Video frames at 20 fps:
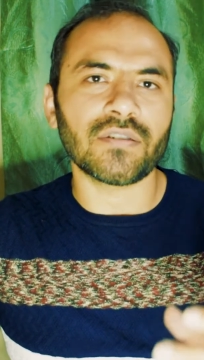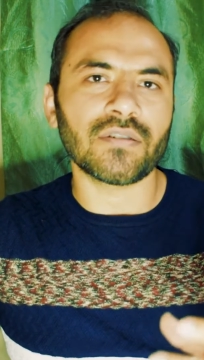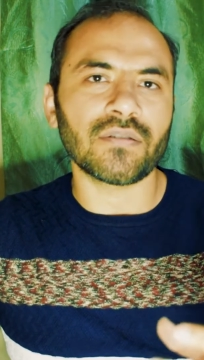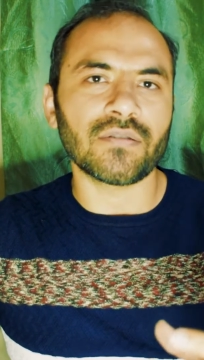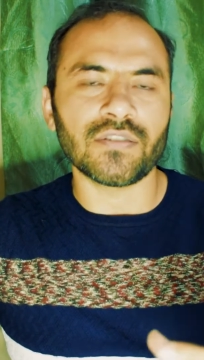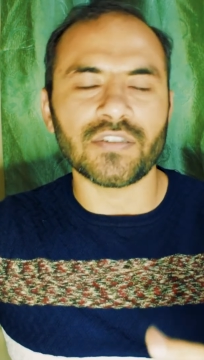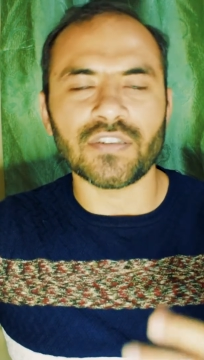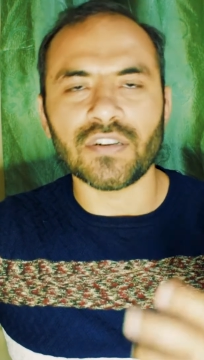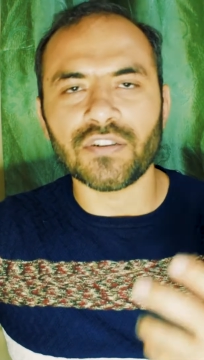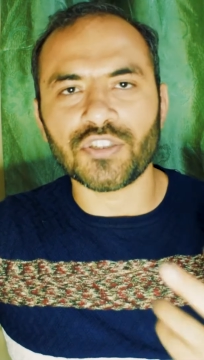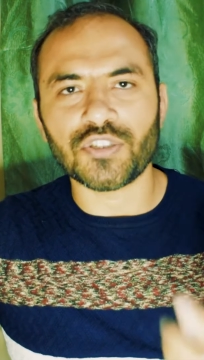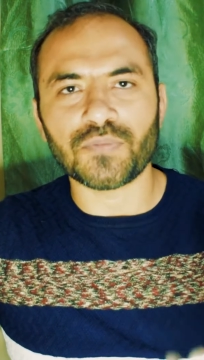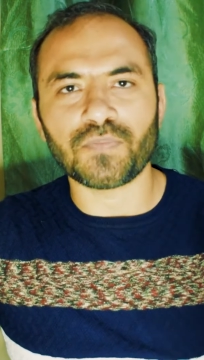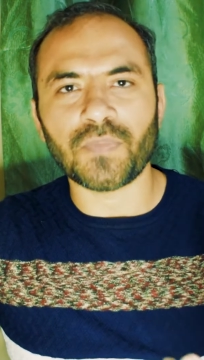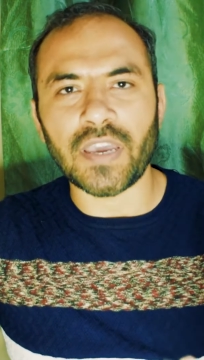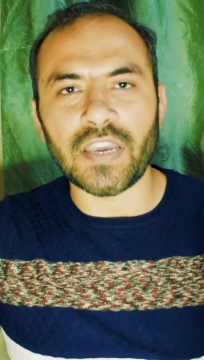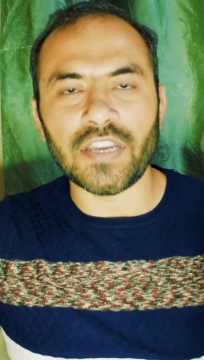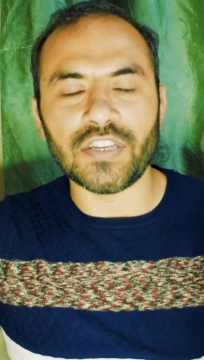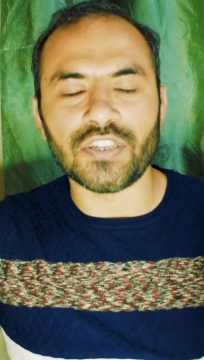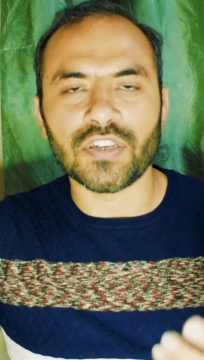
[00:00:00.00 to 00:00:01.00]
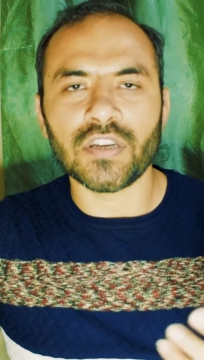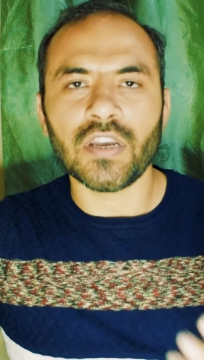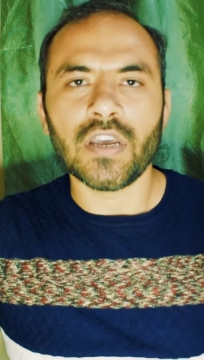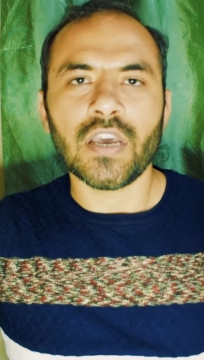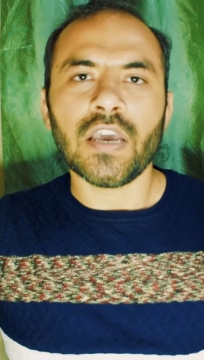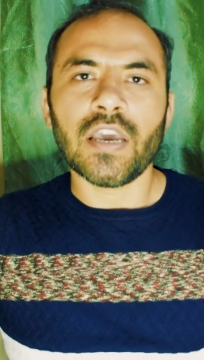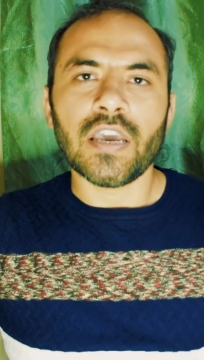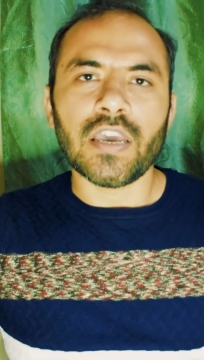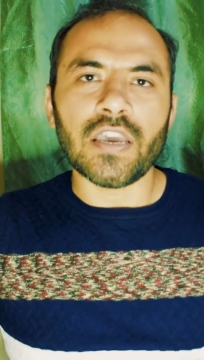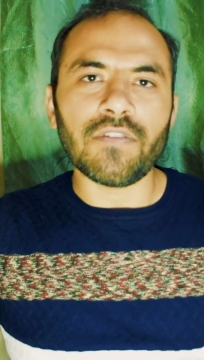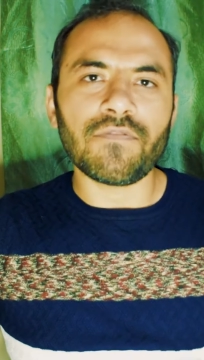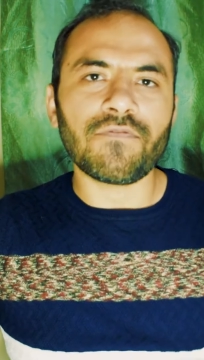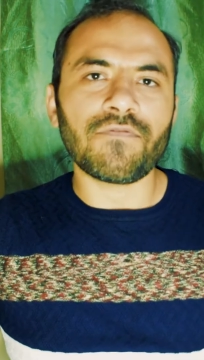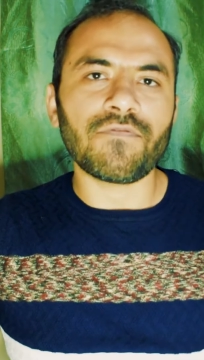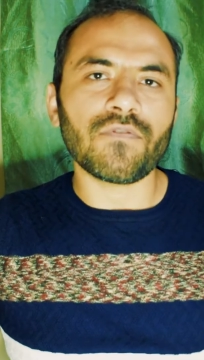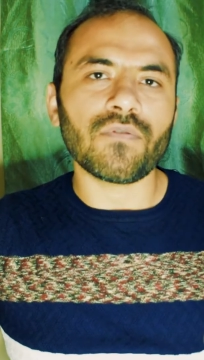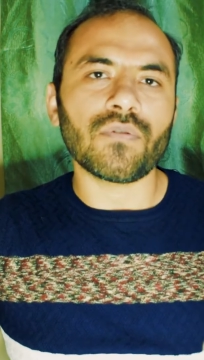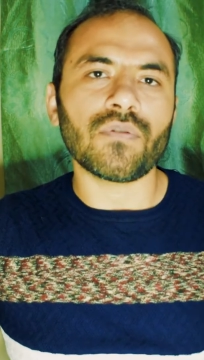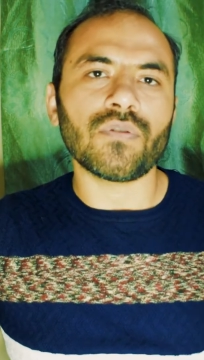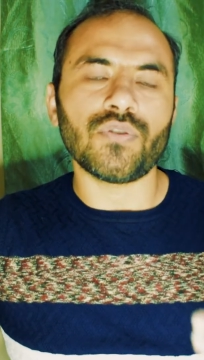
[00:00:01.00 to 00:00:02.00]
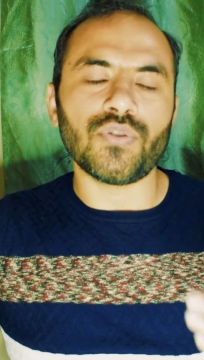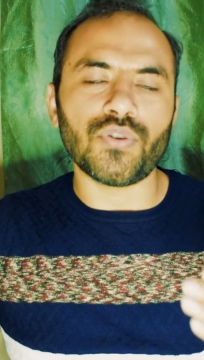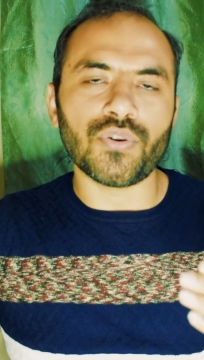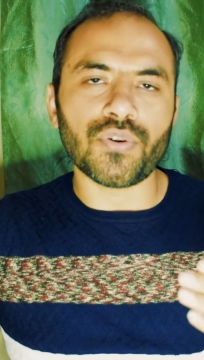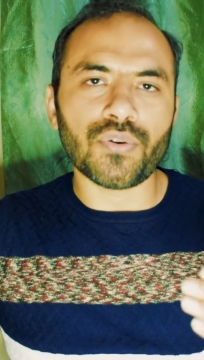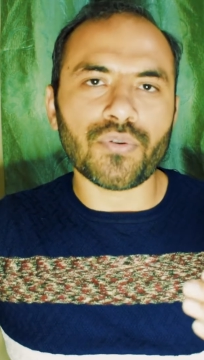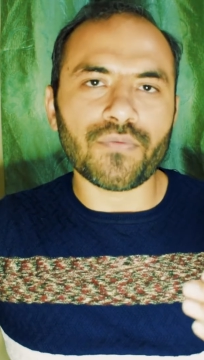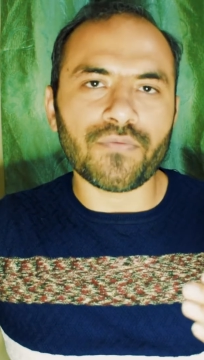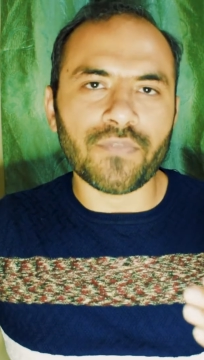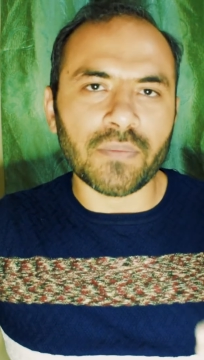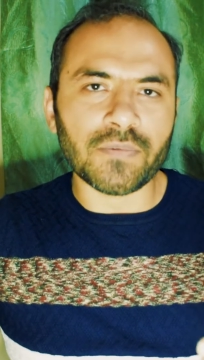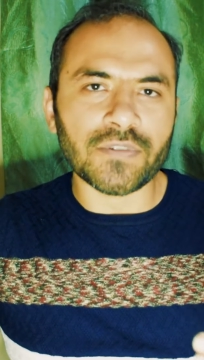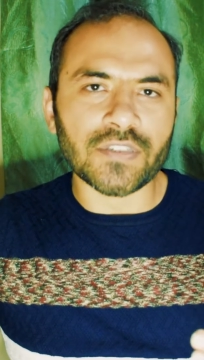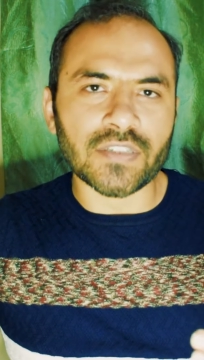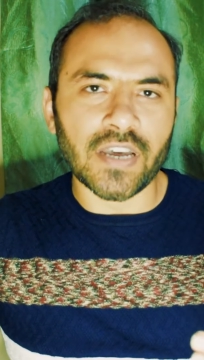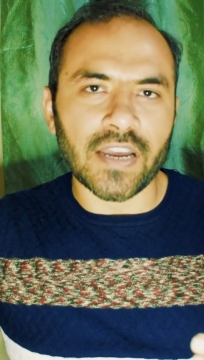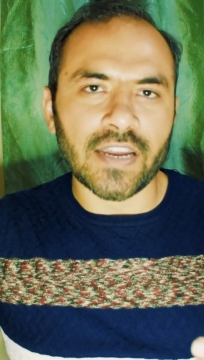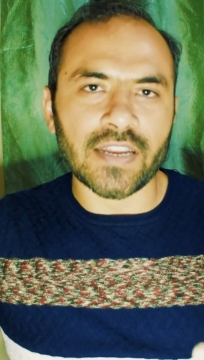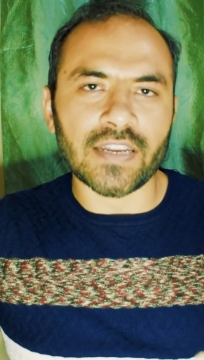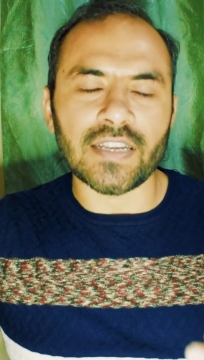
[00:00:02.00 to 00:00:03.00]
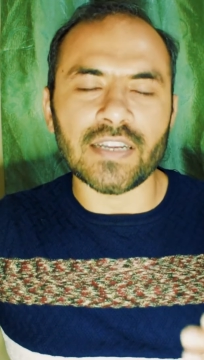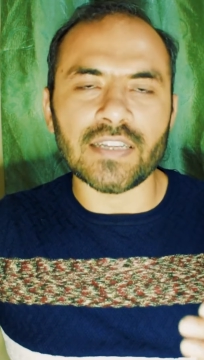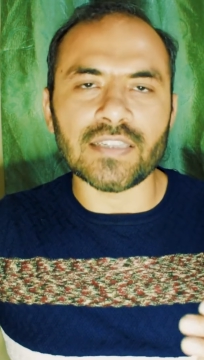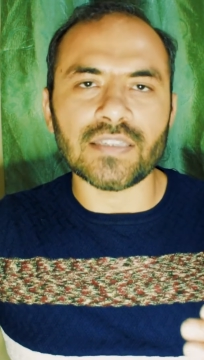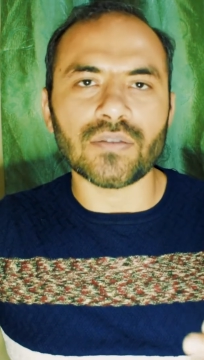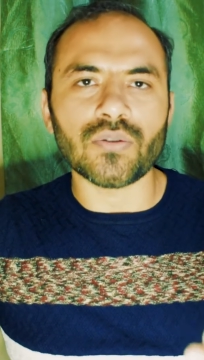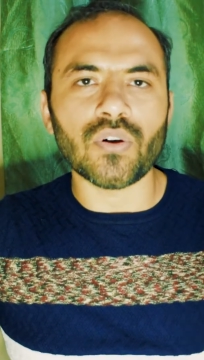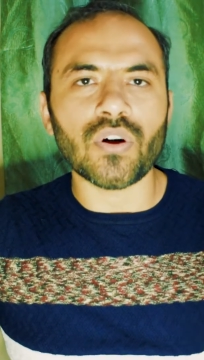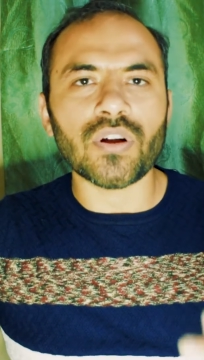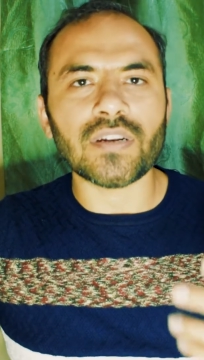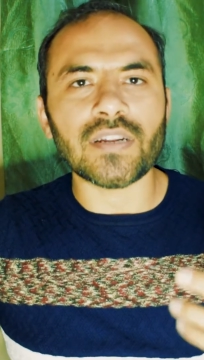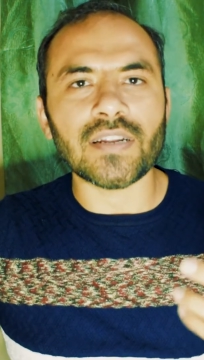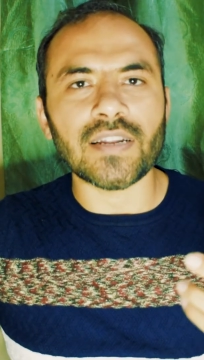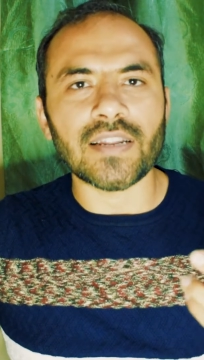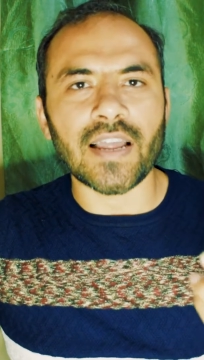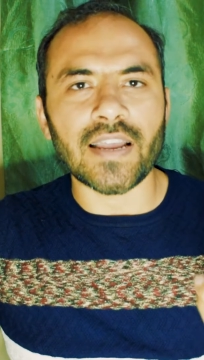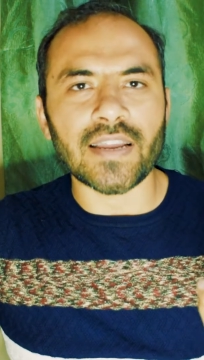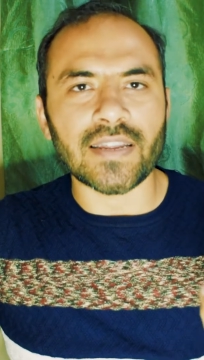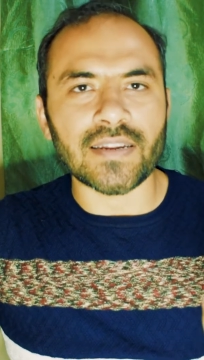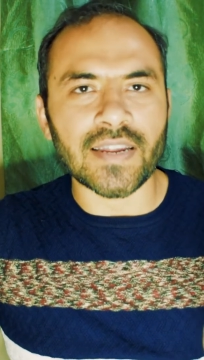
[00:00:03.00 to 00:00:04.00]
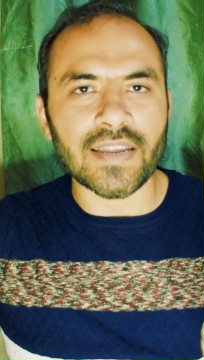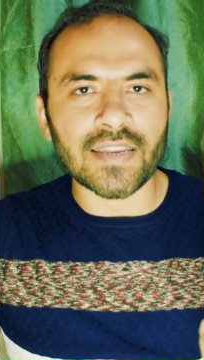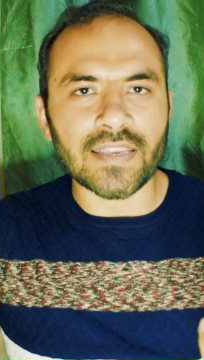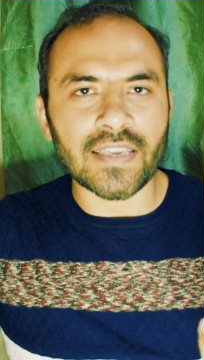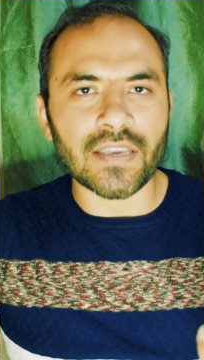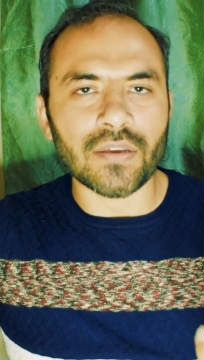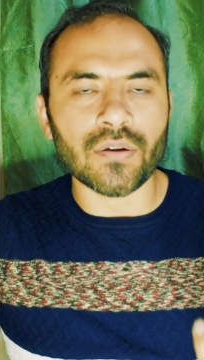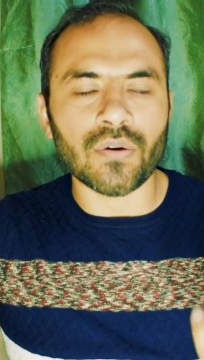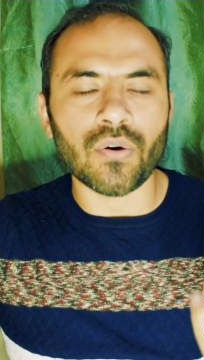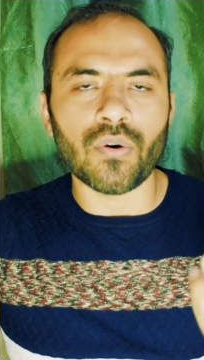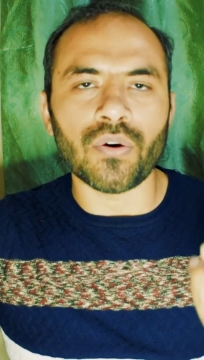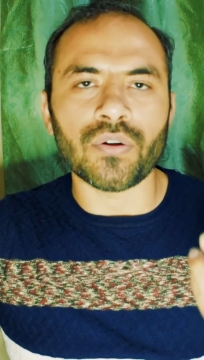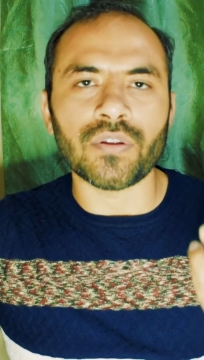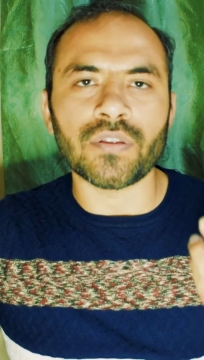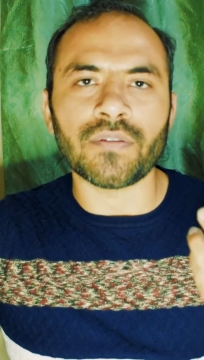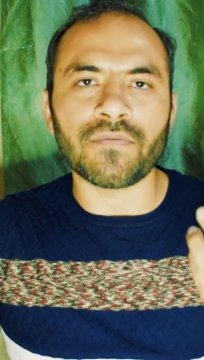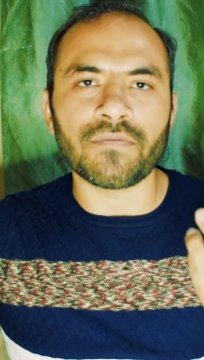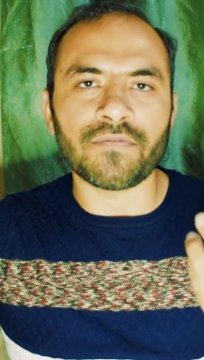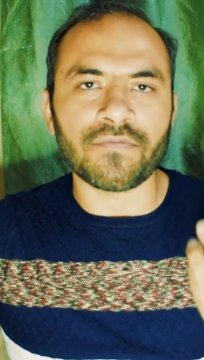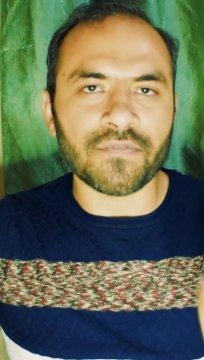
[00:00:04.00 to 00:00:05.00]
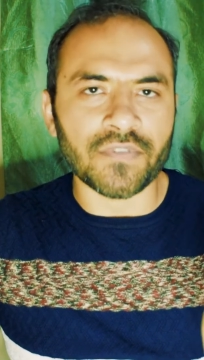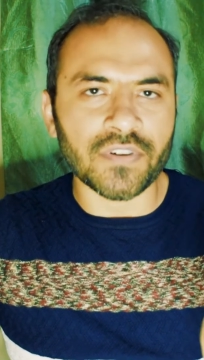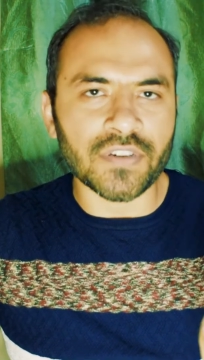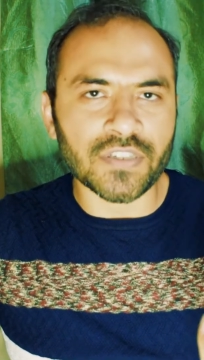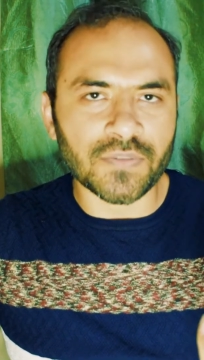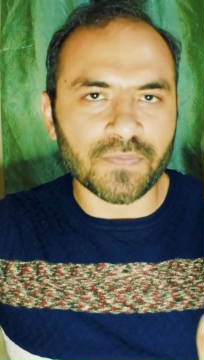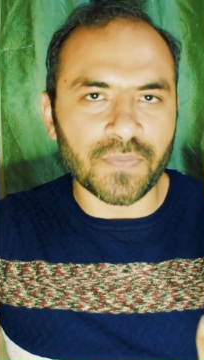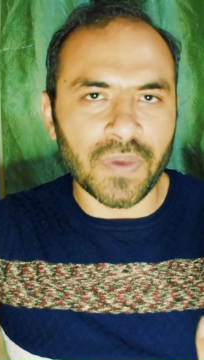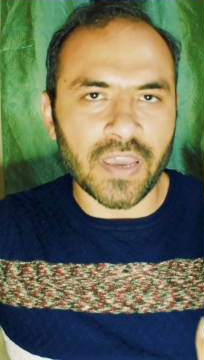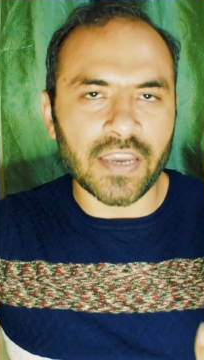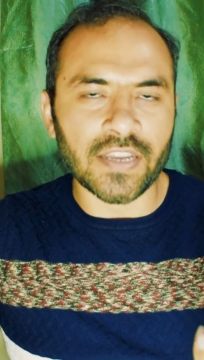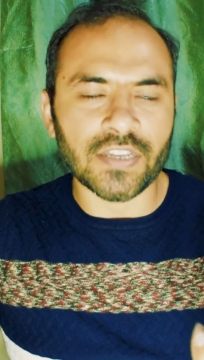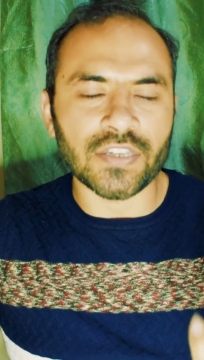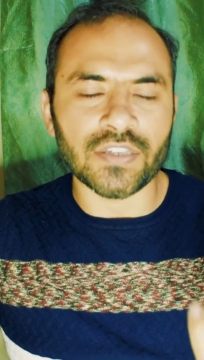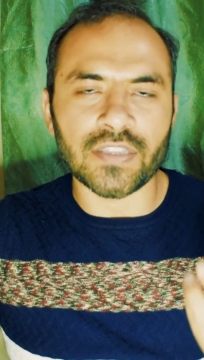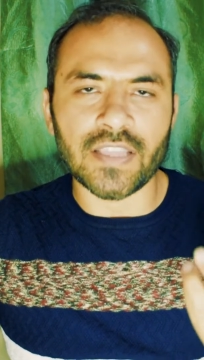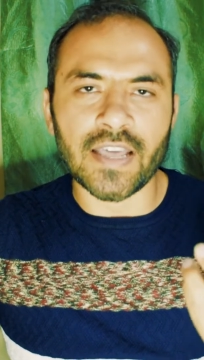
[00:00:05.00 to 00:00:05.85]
results page. If your website is not like ranking on the first page,